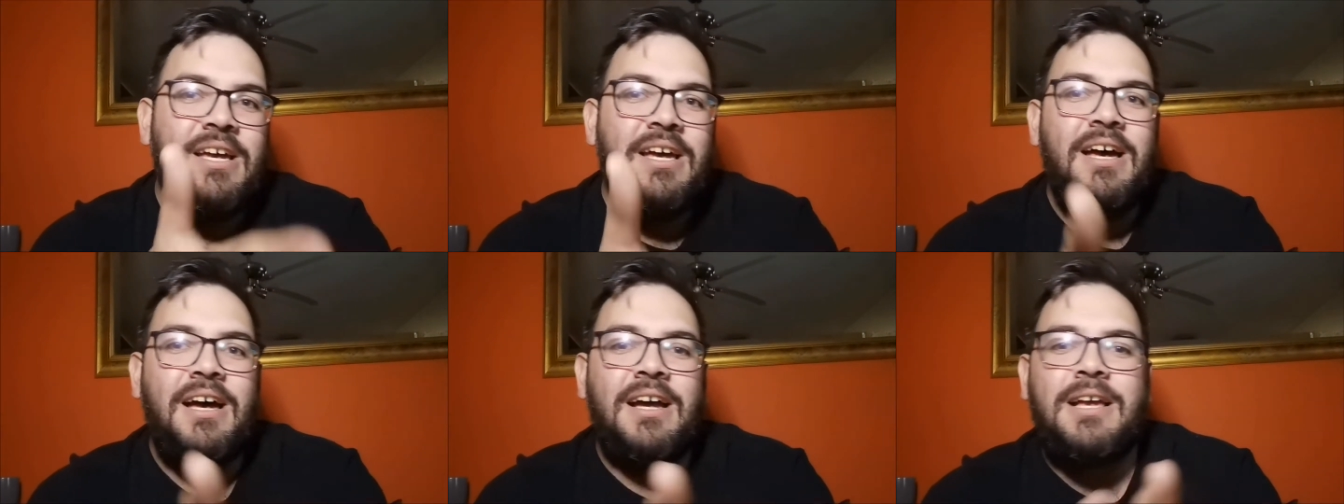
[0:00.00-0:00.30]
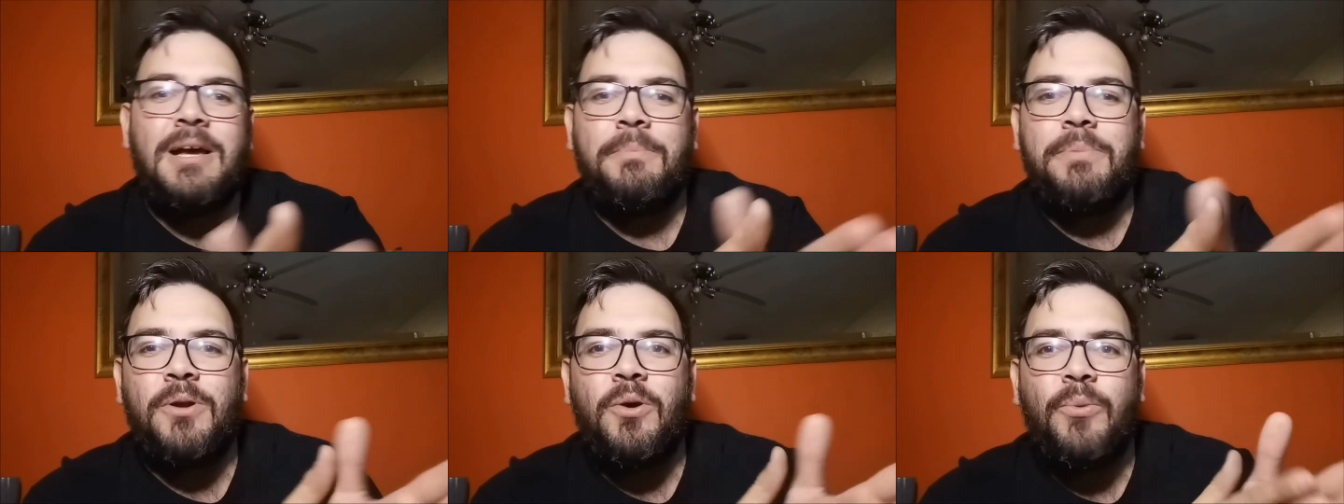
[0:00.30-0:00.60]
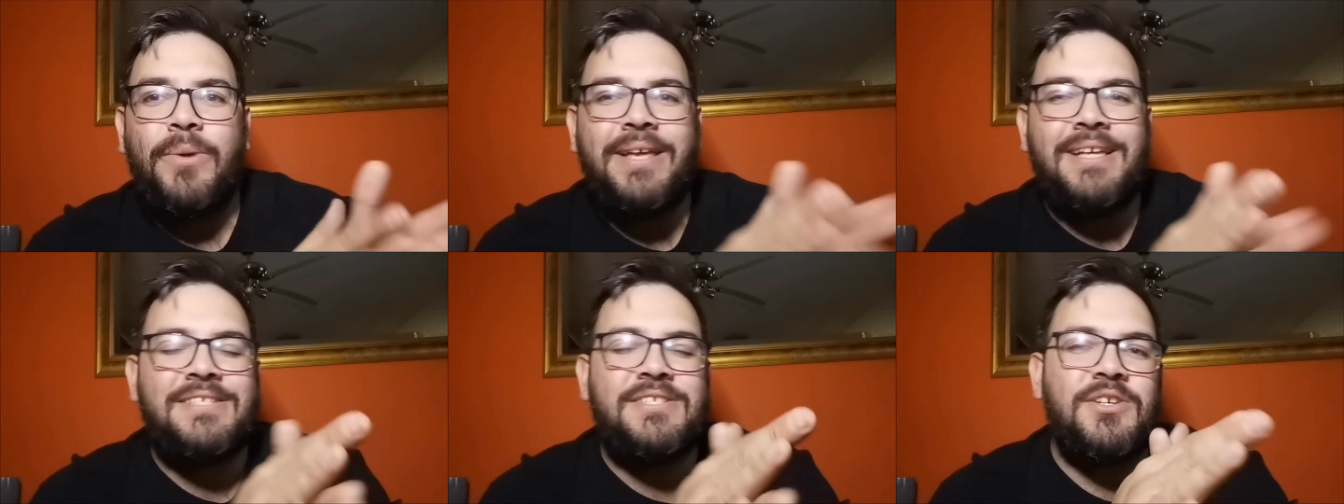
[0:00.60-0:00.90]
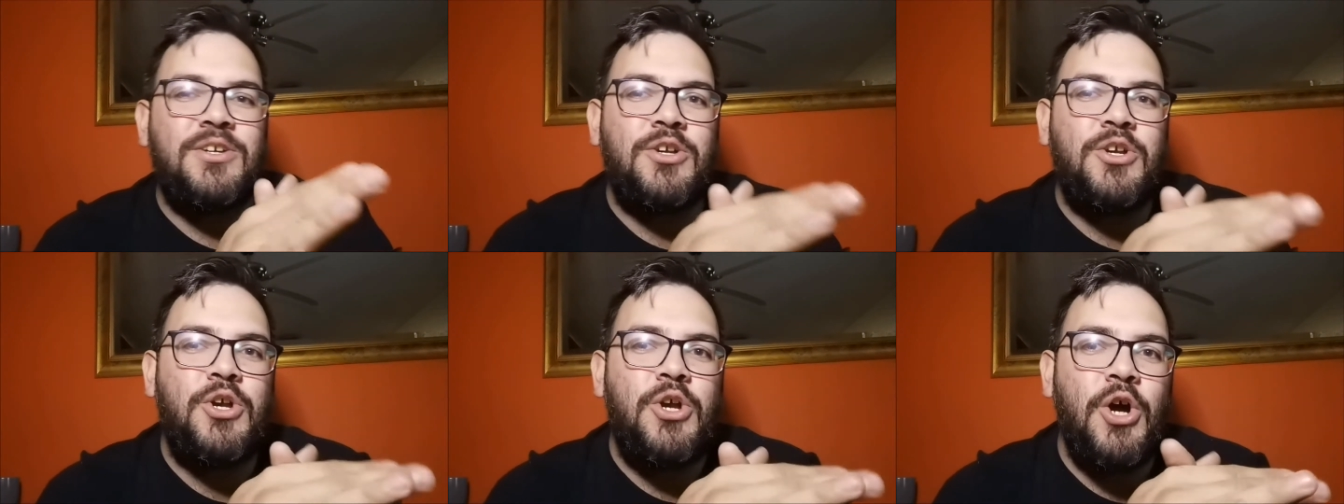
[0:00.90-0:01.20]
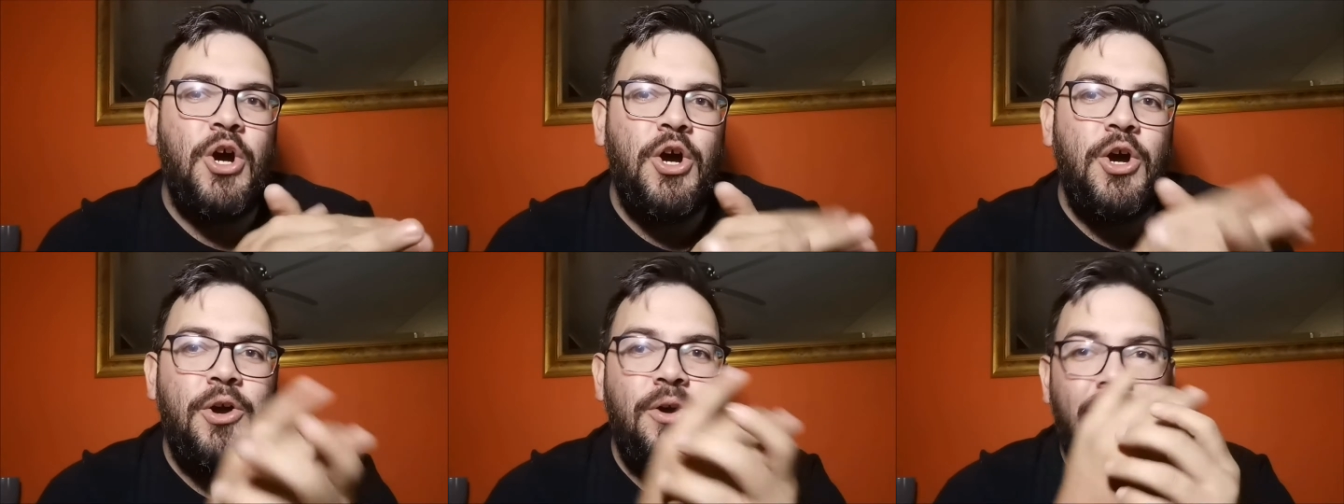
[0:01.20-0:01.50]
a couple of weeks
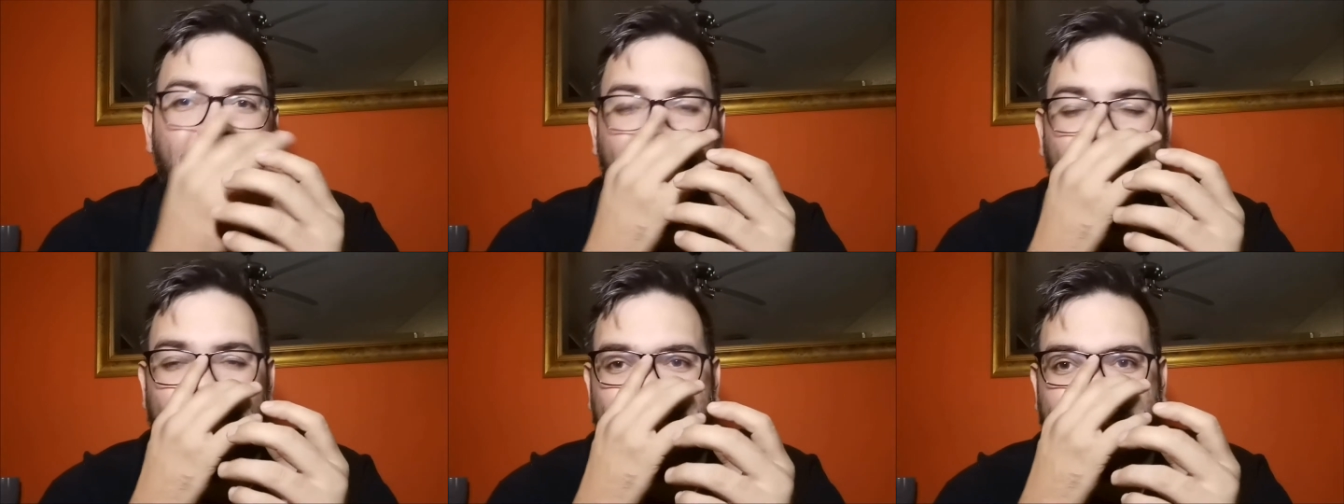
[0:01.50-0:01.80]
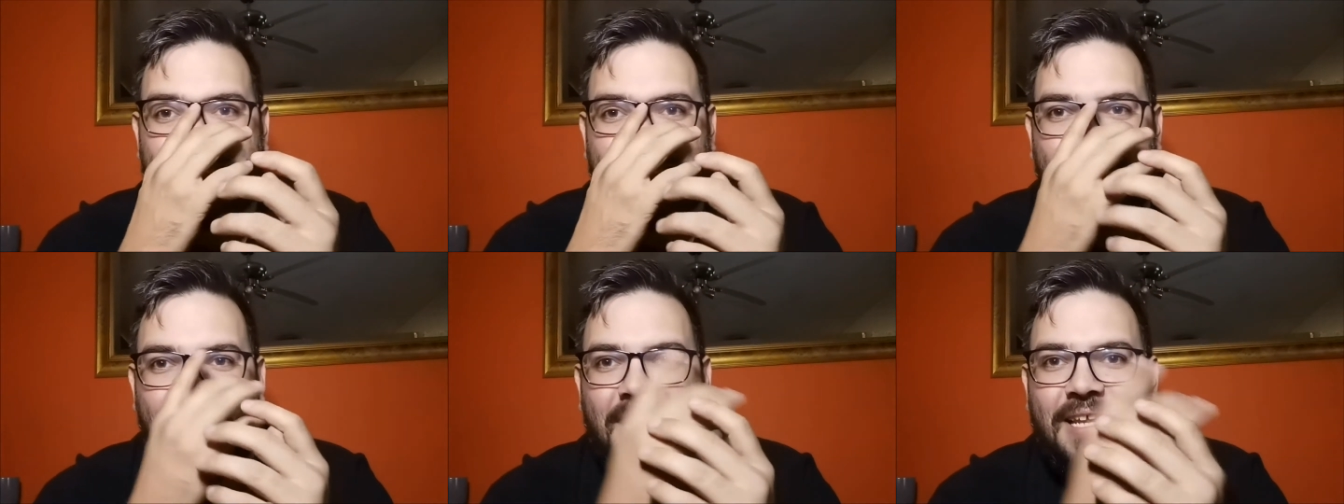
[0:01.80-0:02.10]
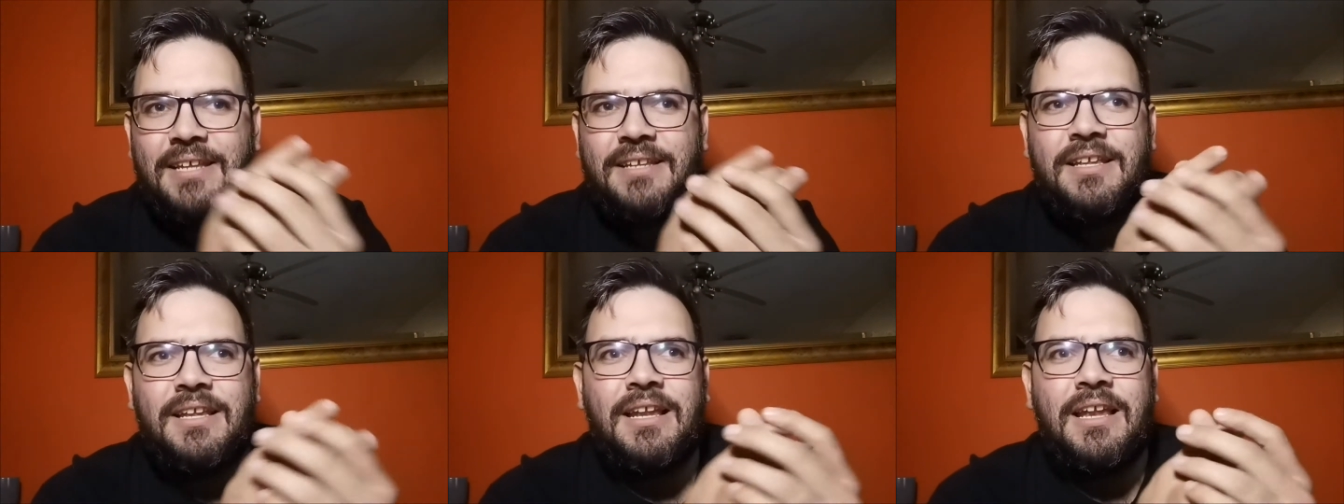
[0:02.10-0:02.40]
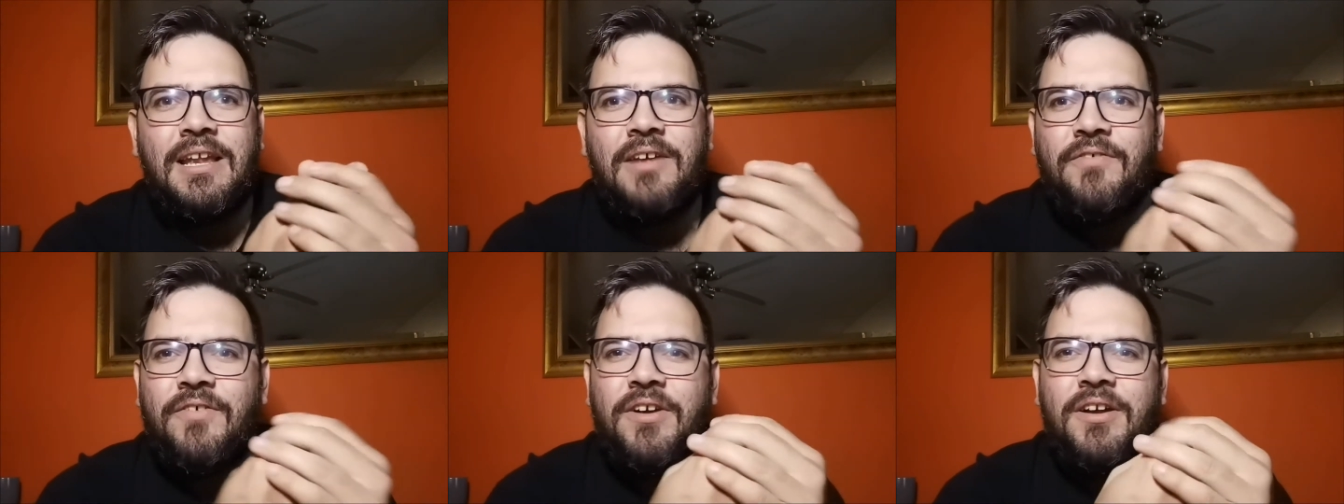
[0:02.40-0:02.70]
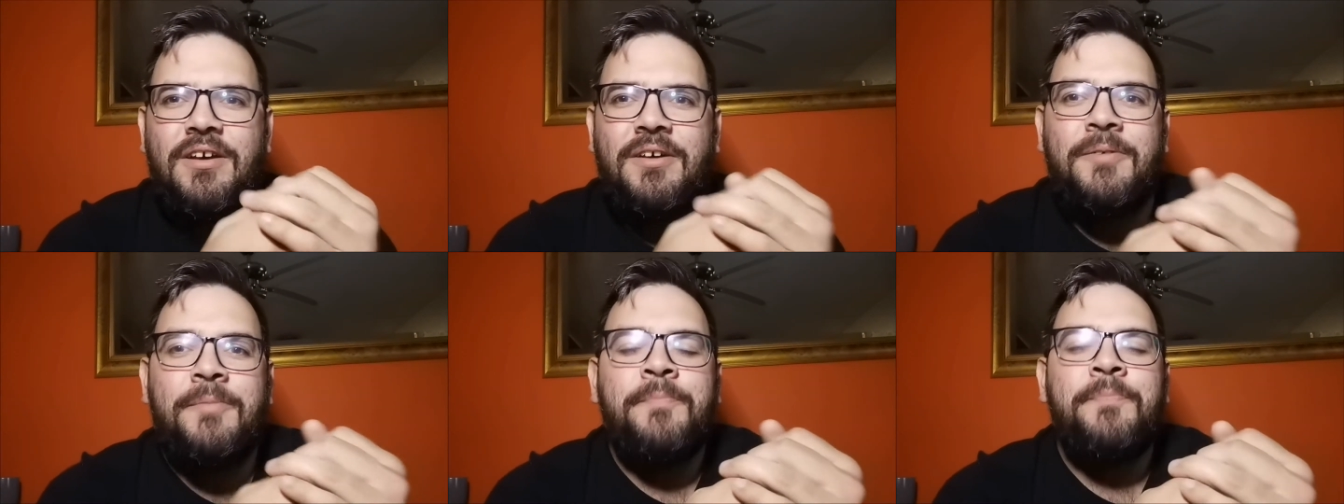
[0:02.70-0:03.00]
ago at Stand and
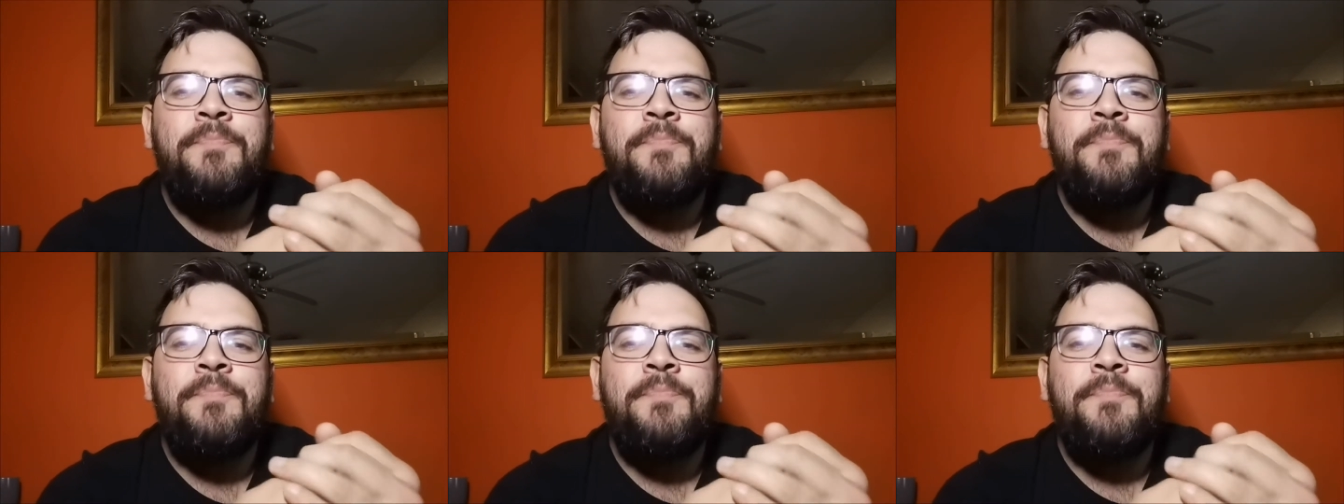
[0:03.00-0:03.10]
Deliver,